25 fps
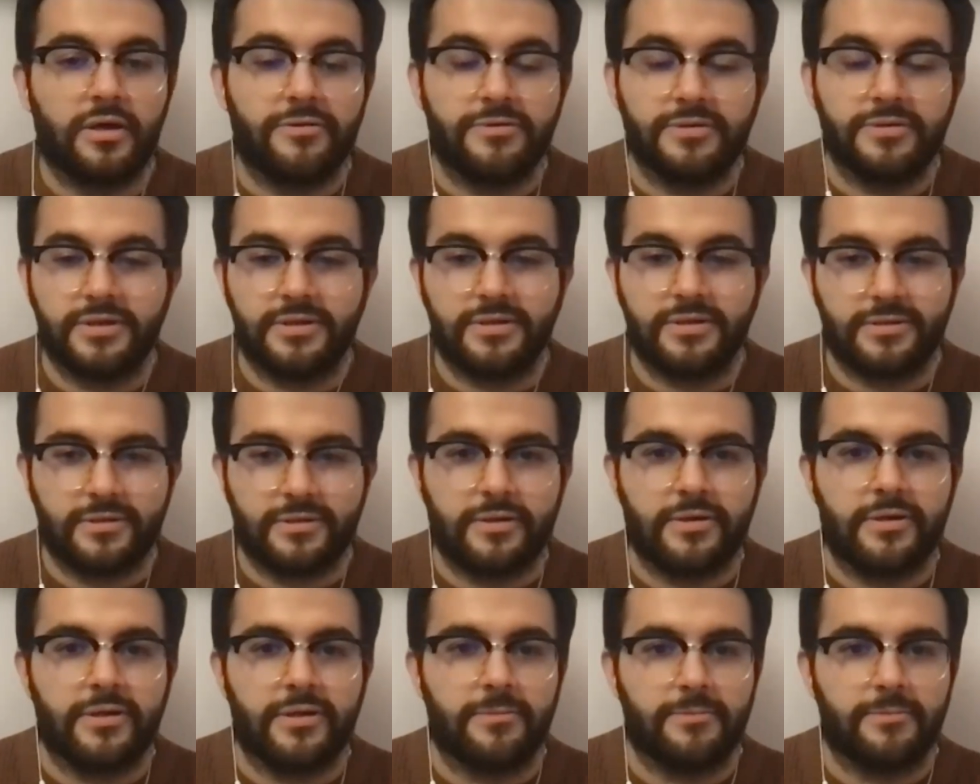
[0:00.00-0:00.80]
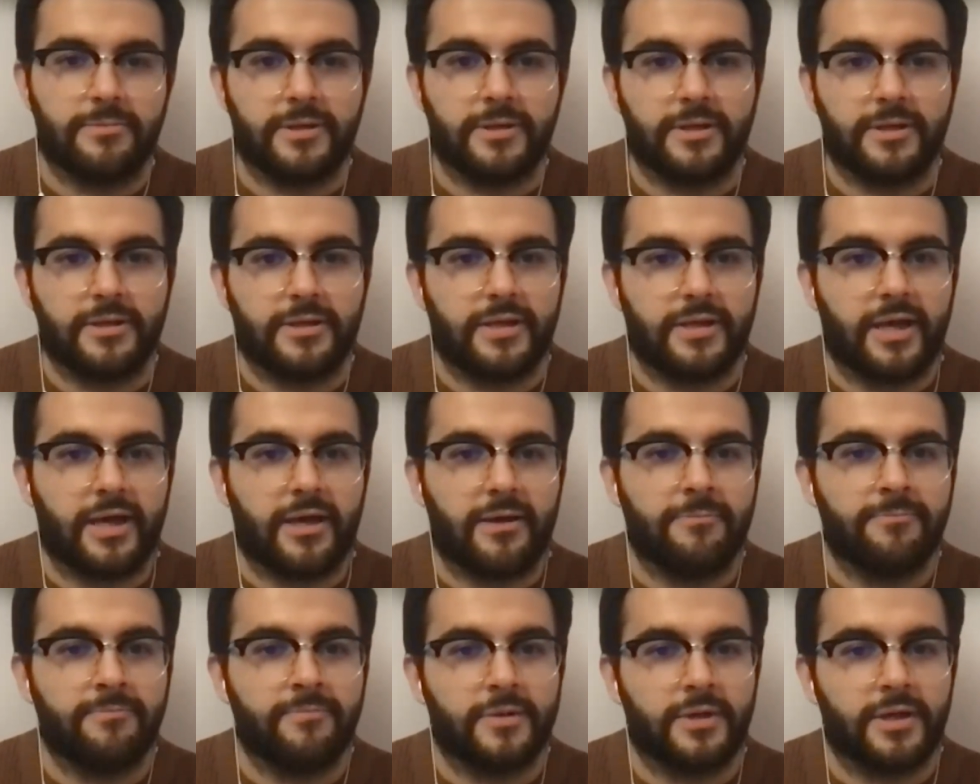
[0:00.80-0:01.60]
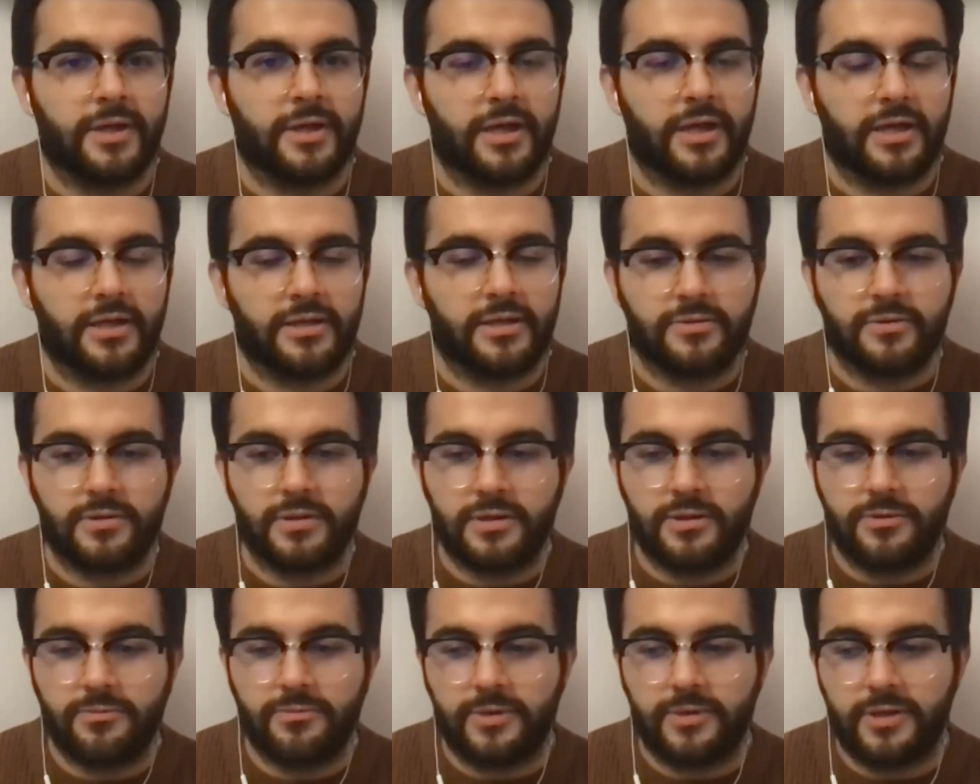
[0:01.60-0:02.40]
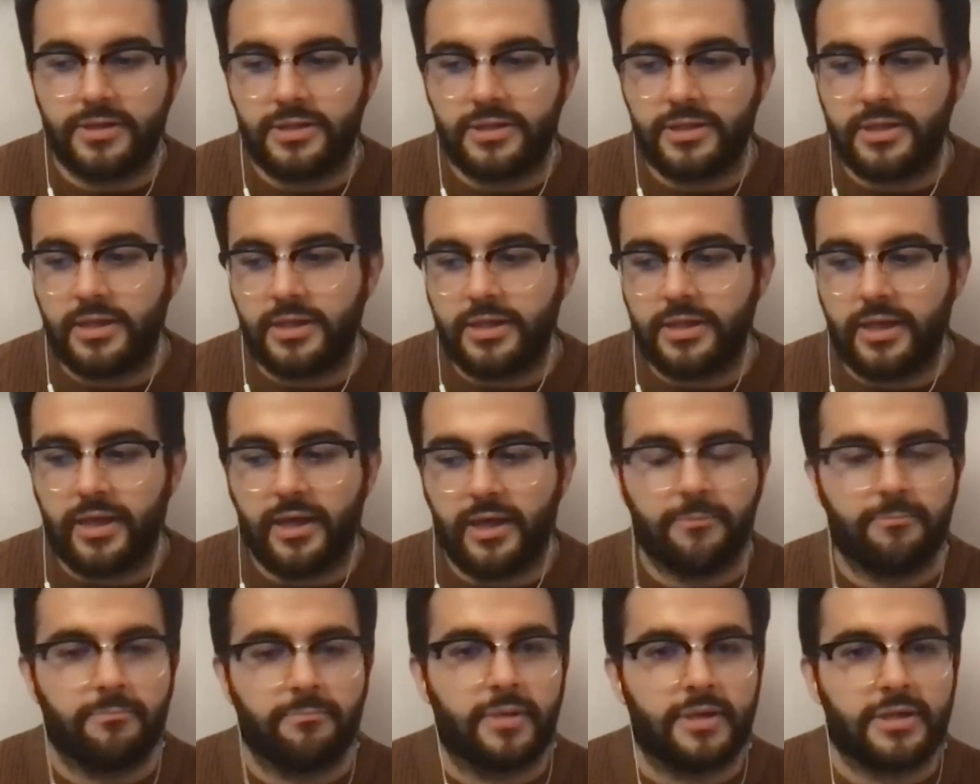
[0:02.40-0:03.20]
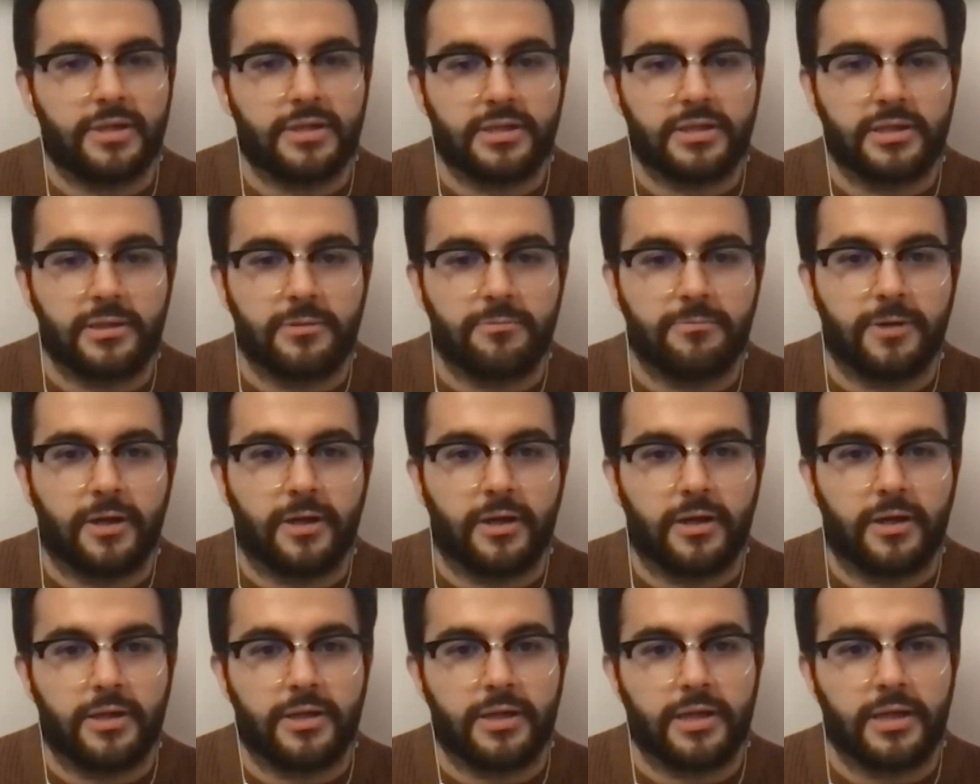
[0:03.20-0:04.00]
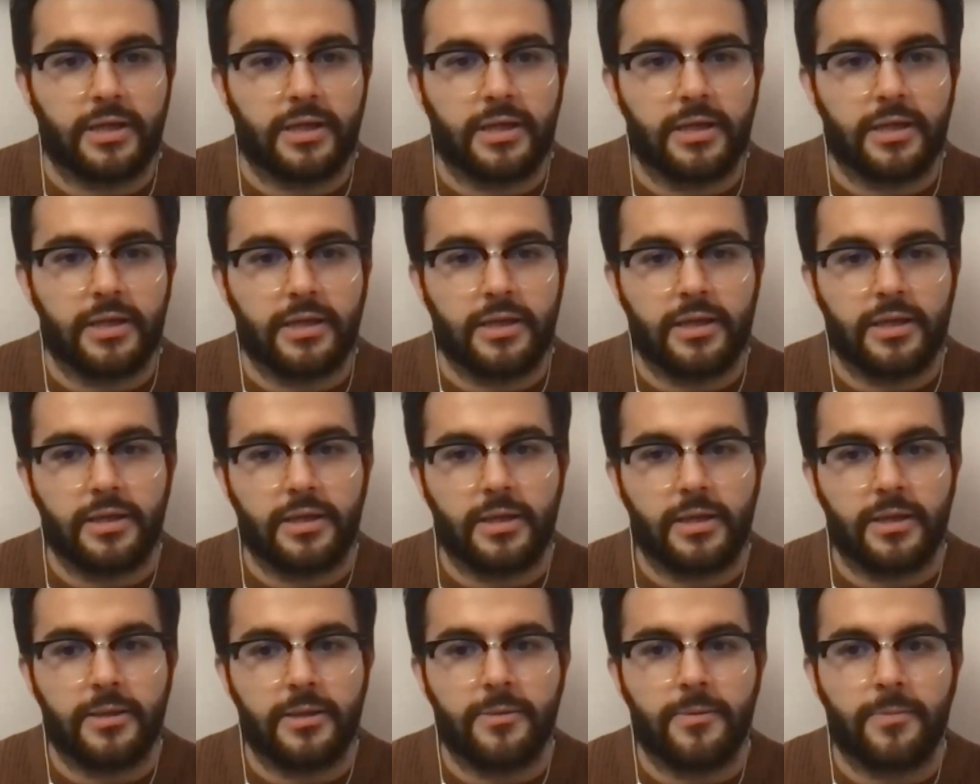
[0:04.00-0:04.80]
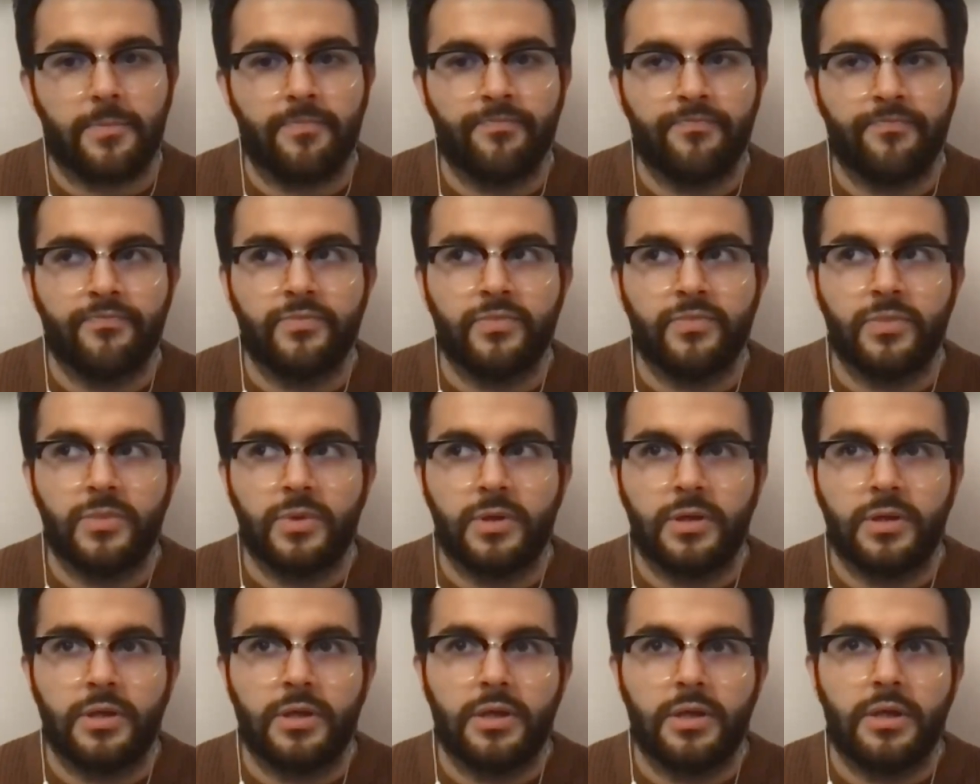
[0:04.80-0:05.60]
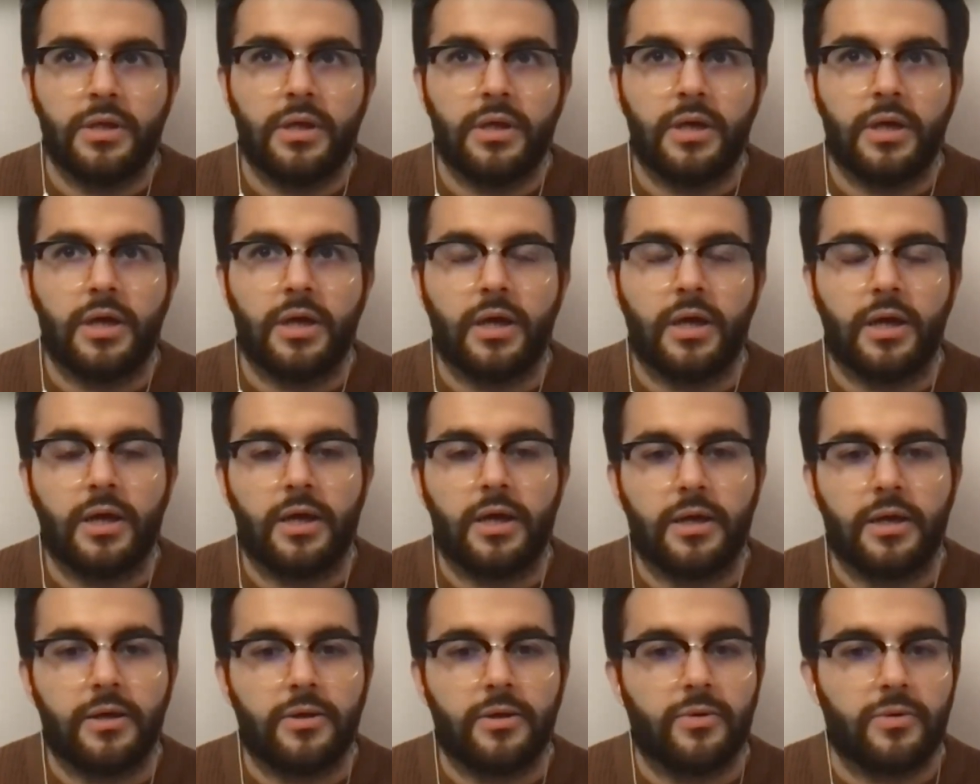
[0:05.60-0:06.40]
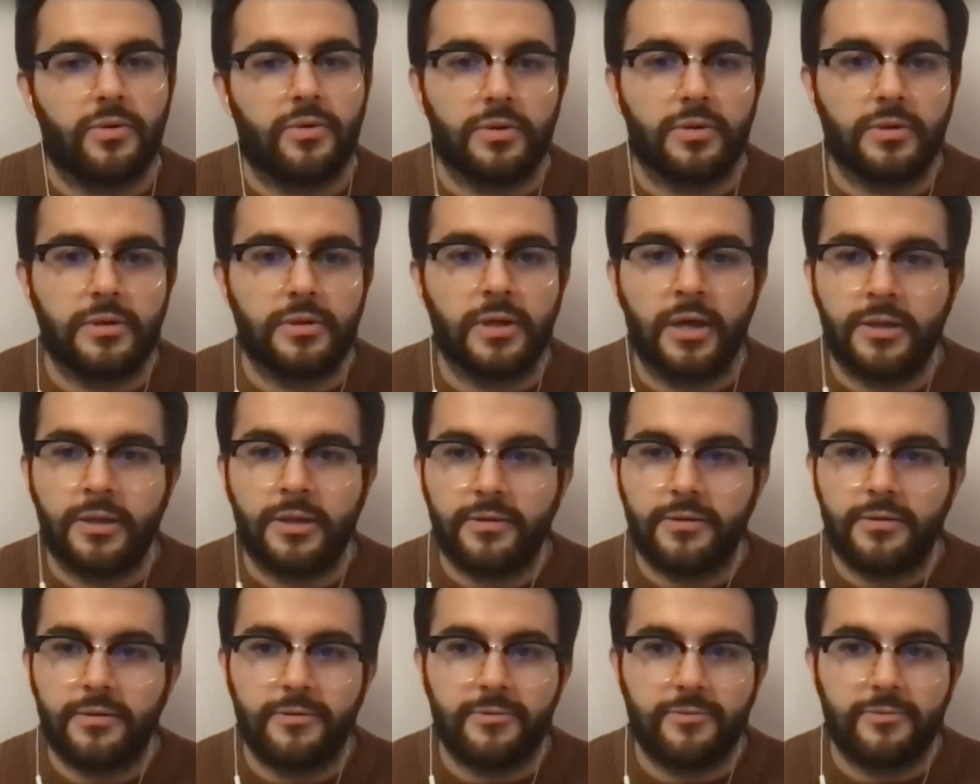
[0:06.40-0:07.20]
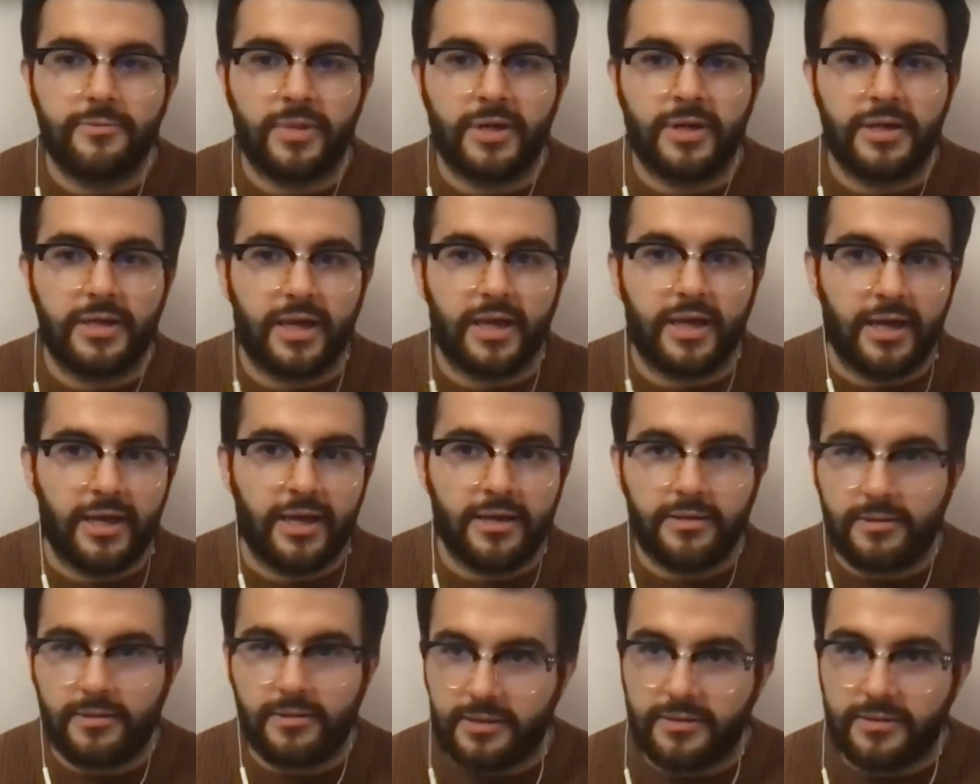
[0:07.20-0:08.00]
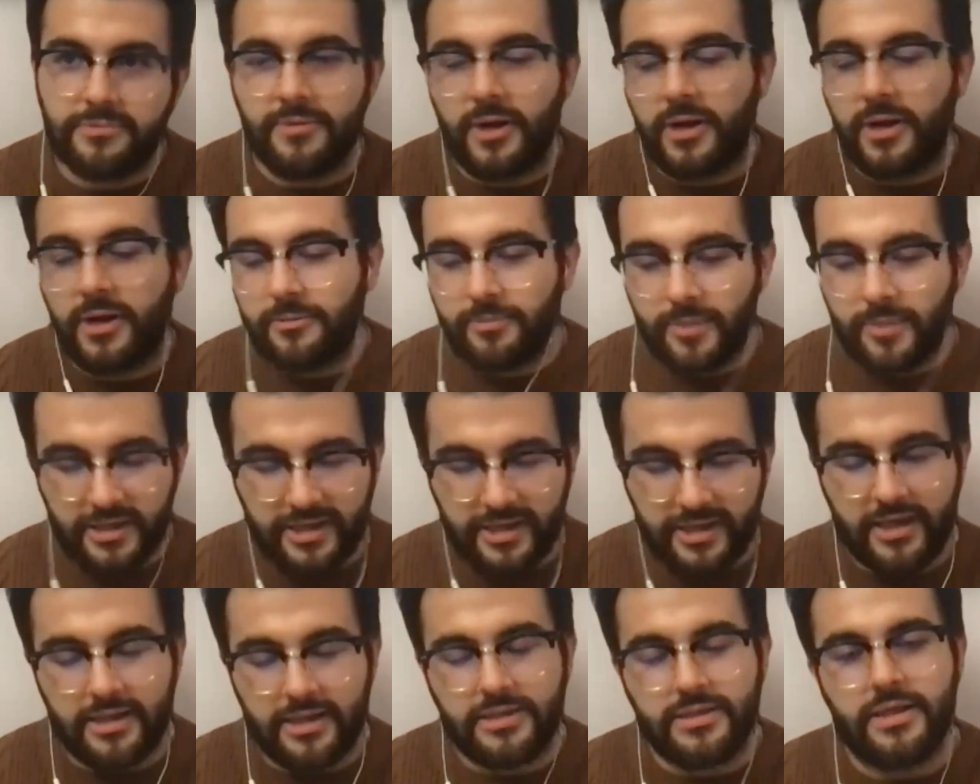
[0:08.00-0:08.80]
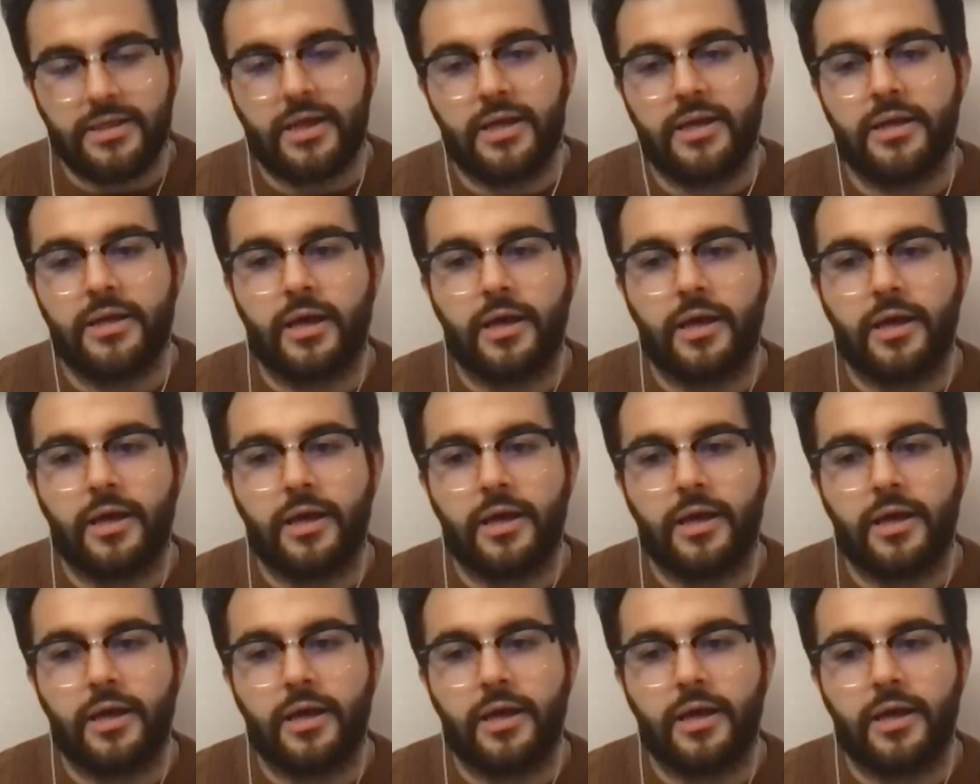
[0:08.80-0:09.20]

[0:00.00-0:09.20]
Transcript: was just gonna be, yeah, as Julio mentioned, yeah, I'm Mexican American, and like, not my dad. It's my dad's side.